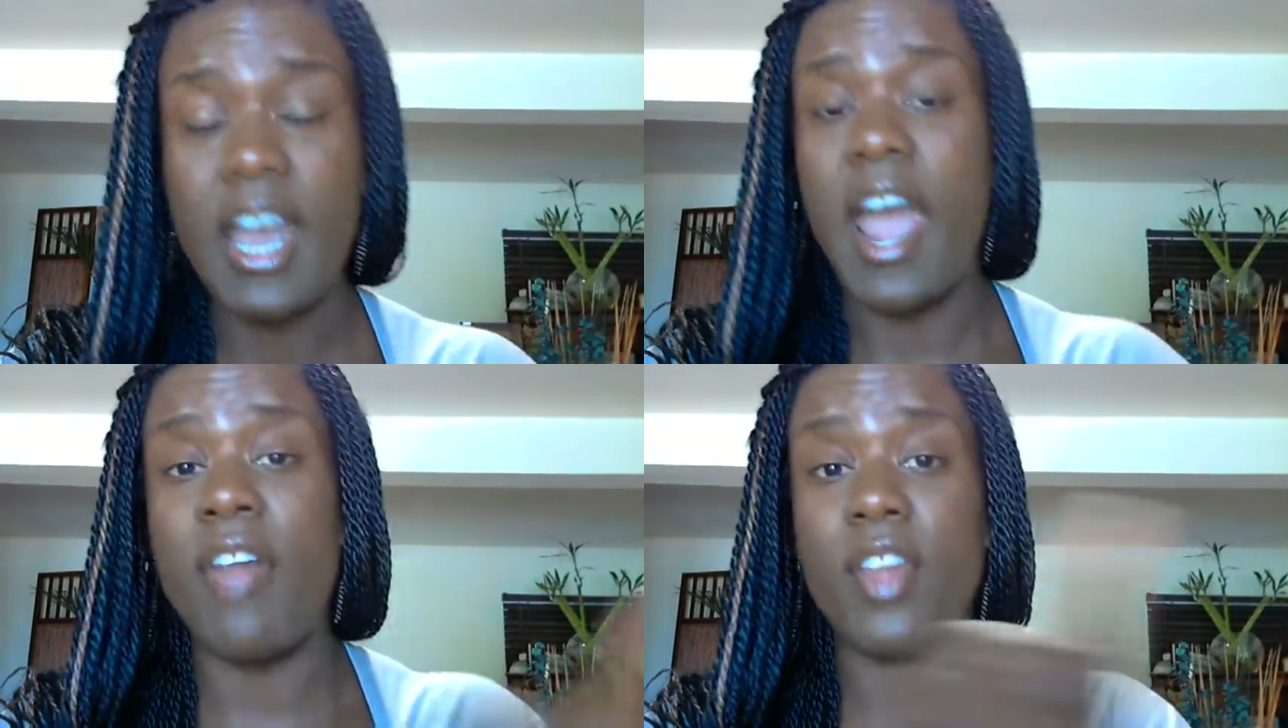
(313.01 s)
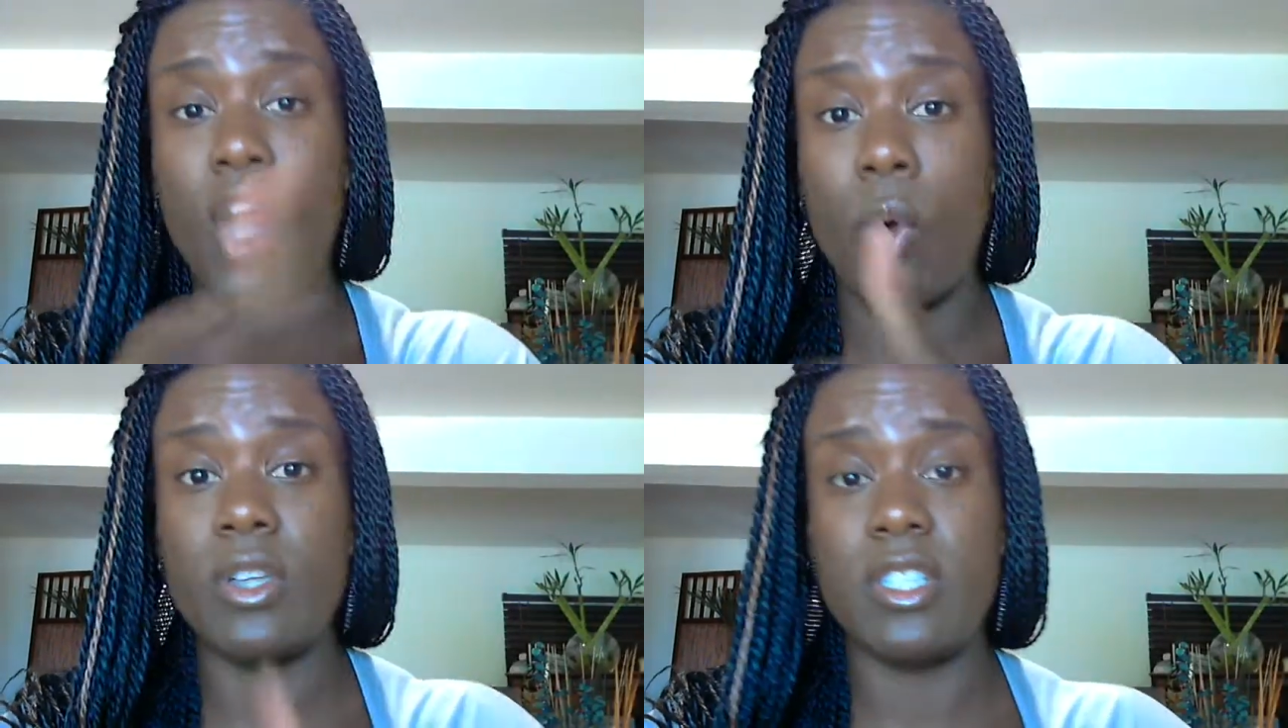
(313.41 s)
and then
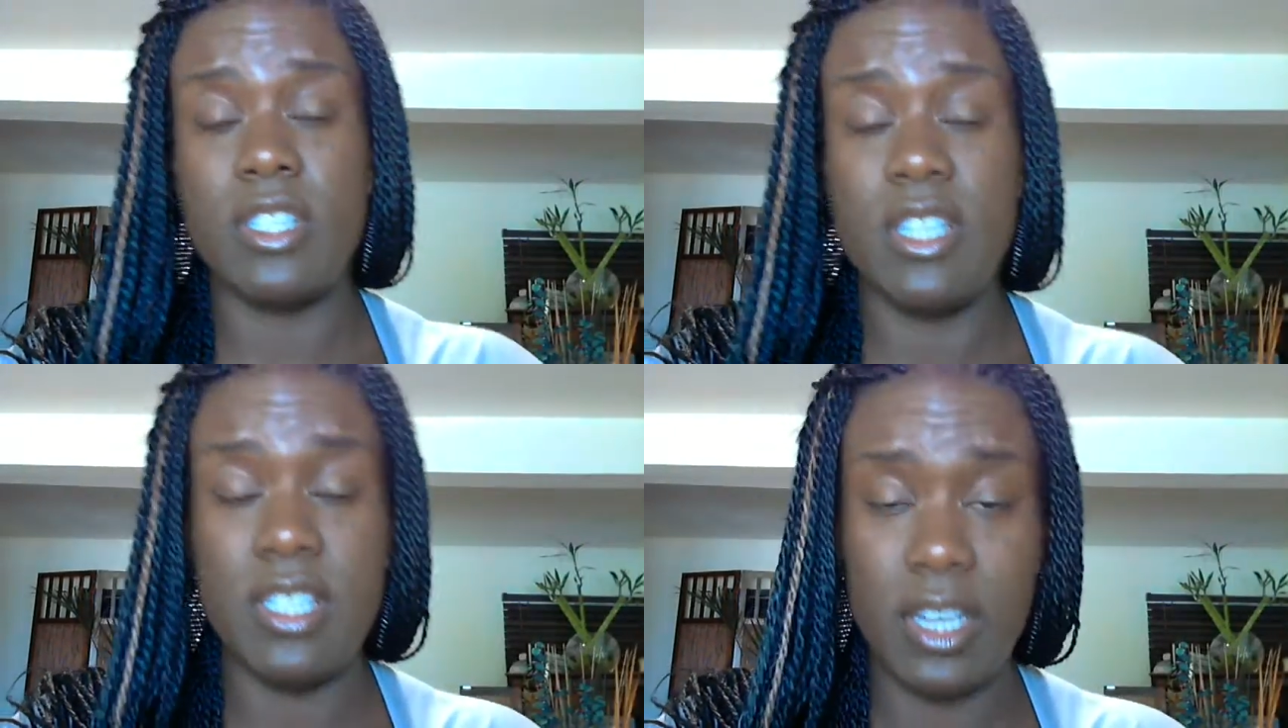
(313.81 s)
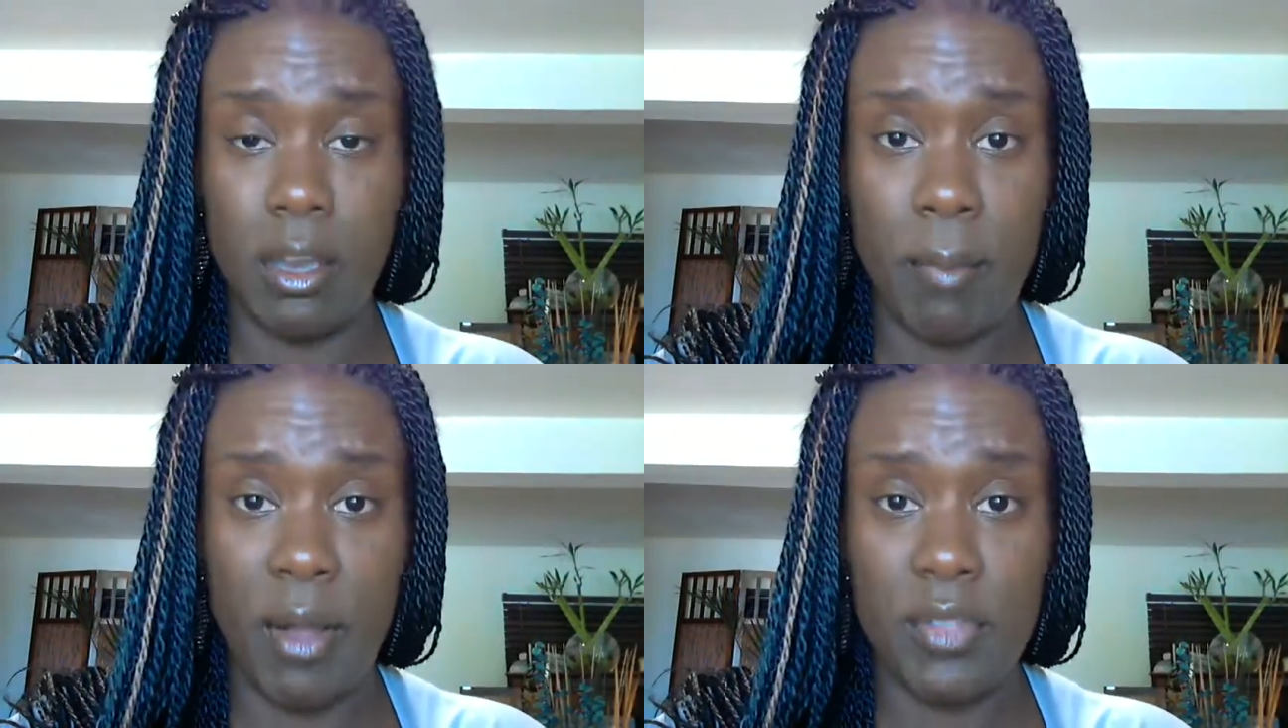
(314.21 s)
go into detail
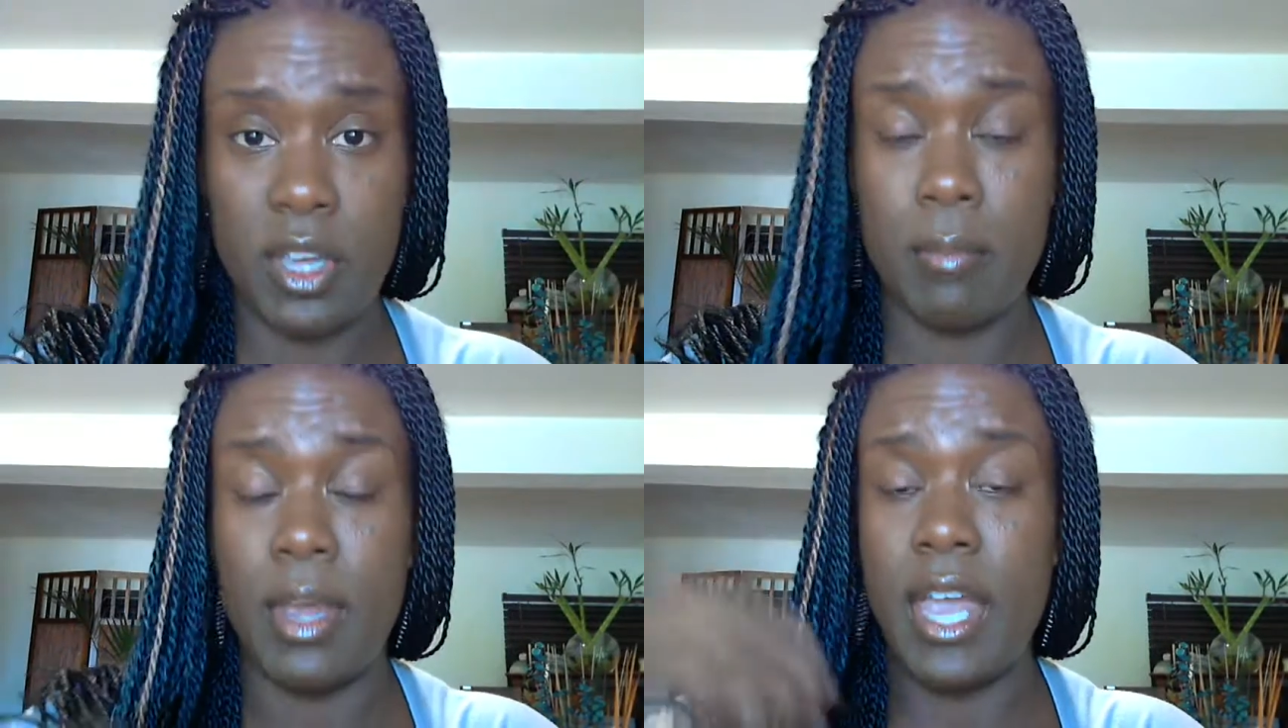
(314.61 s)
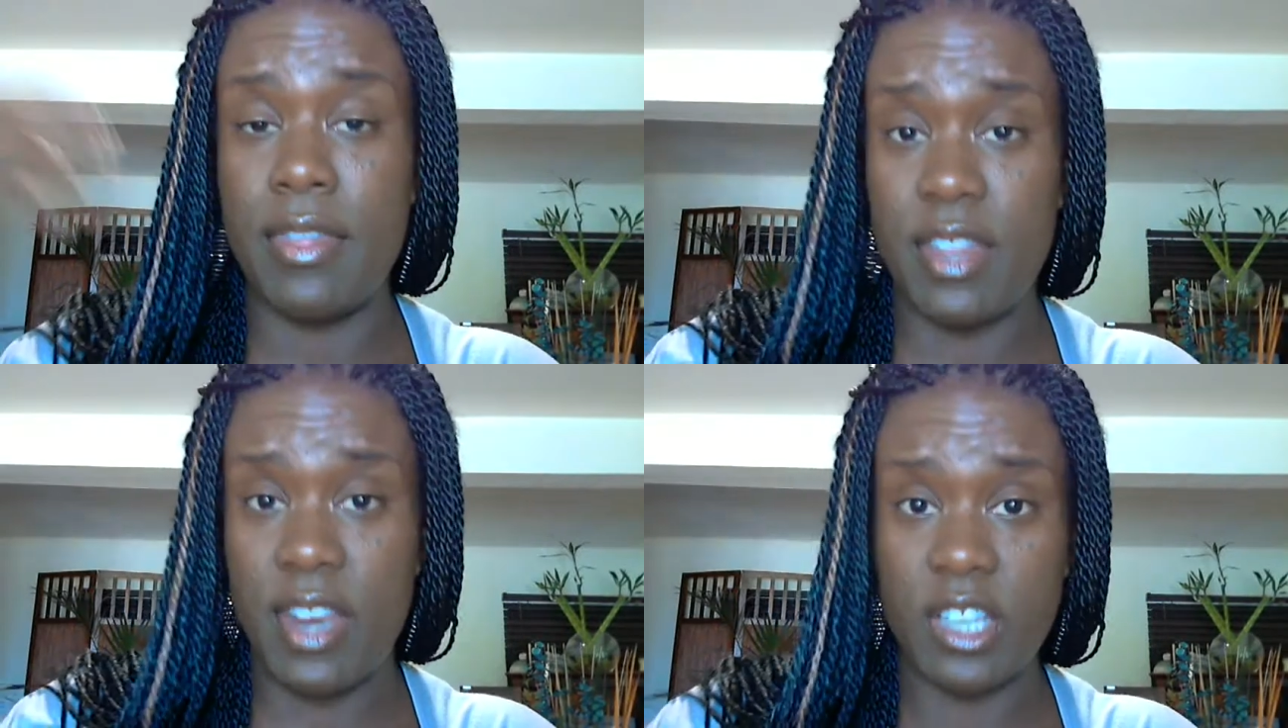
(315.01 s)
about them
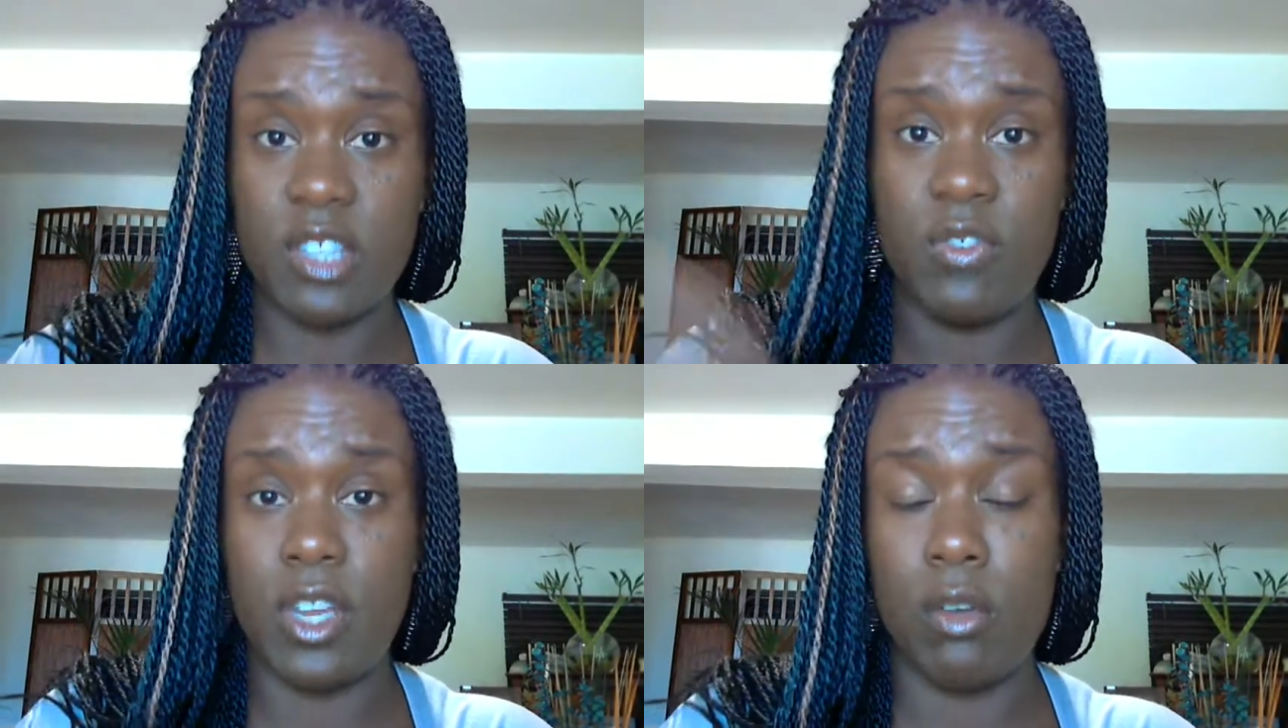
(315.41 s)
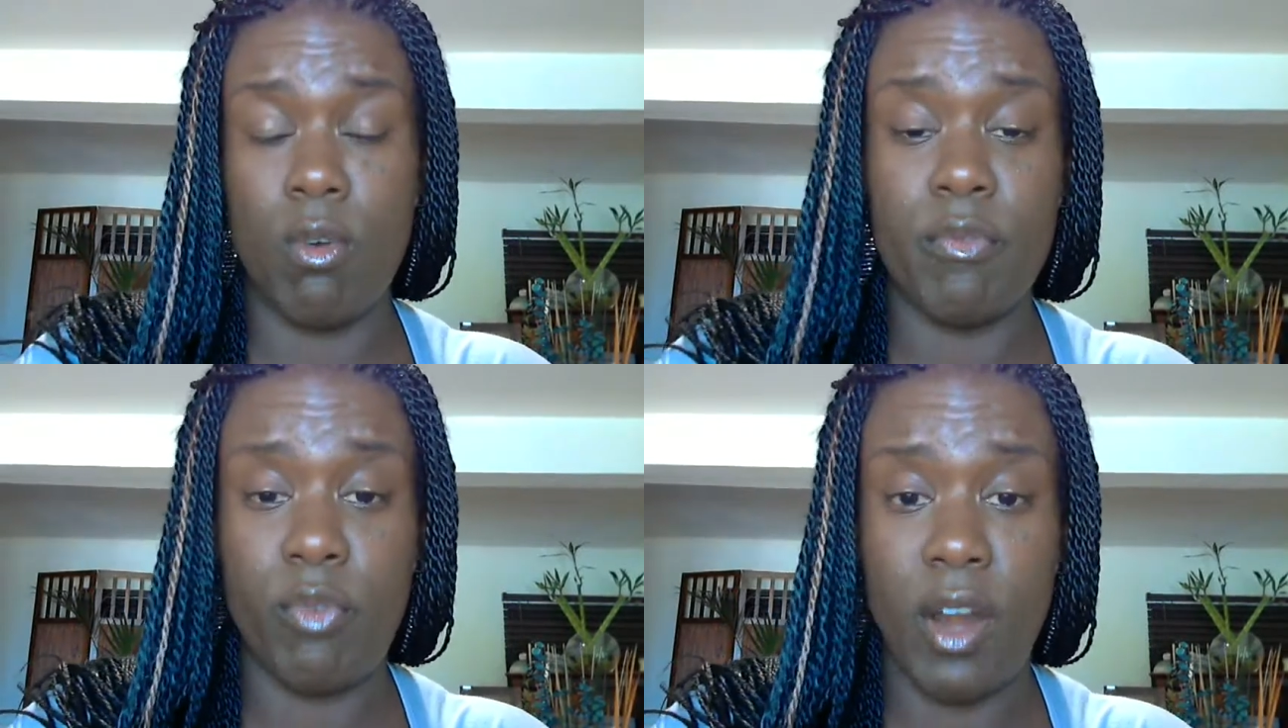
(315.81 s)
in the next video
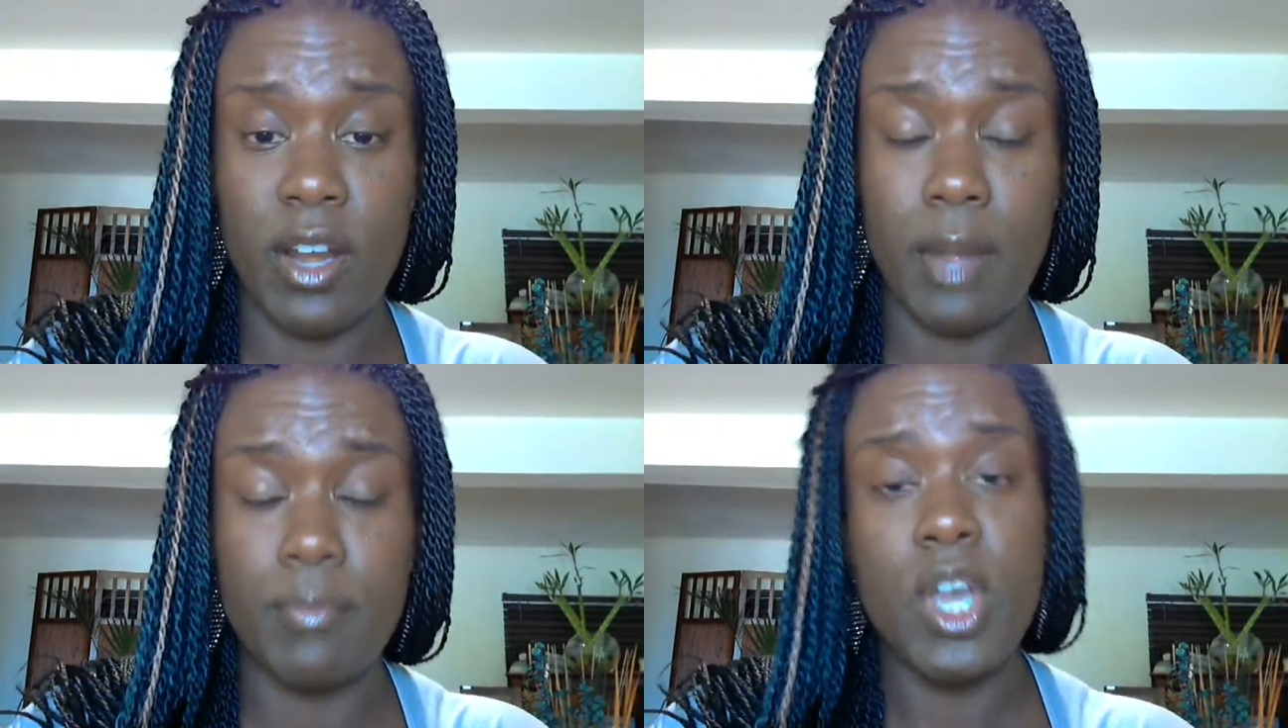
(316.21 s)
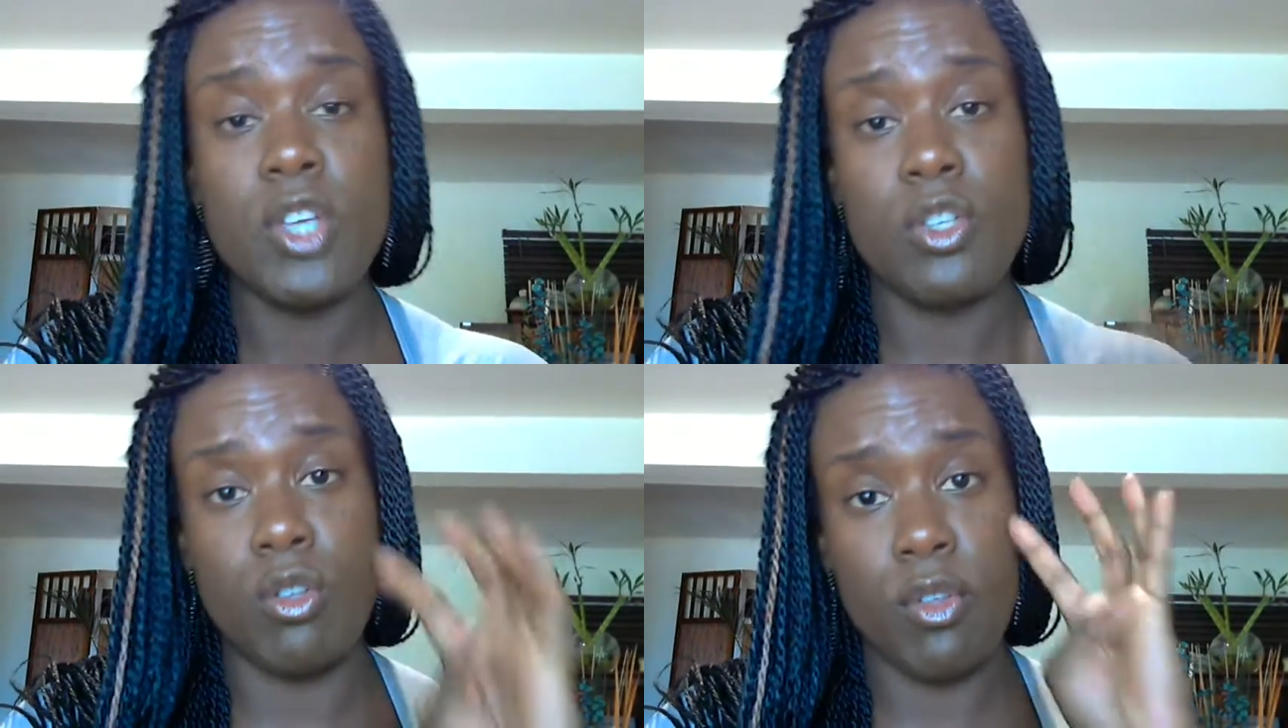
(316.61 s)
on Friday.
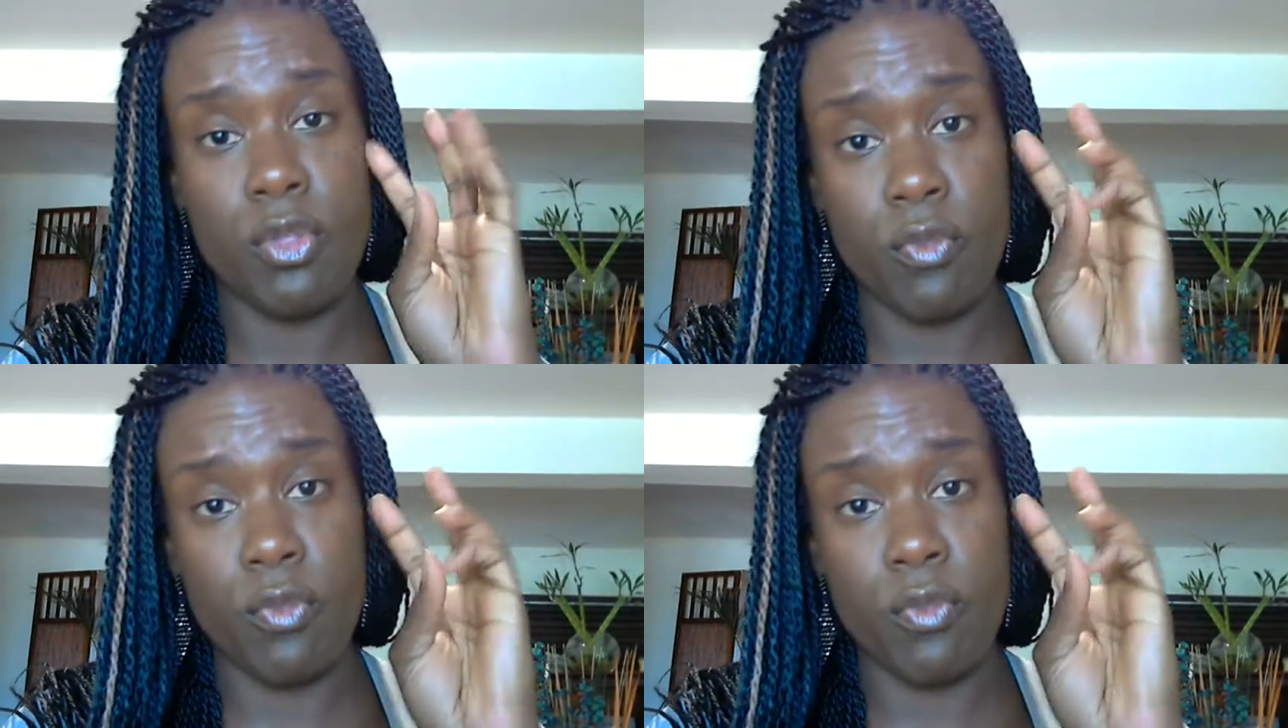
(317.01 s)
So the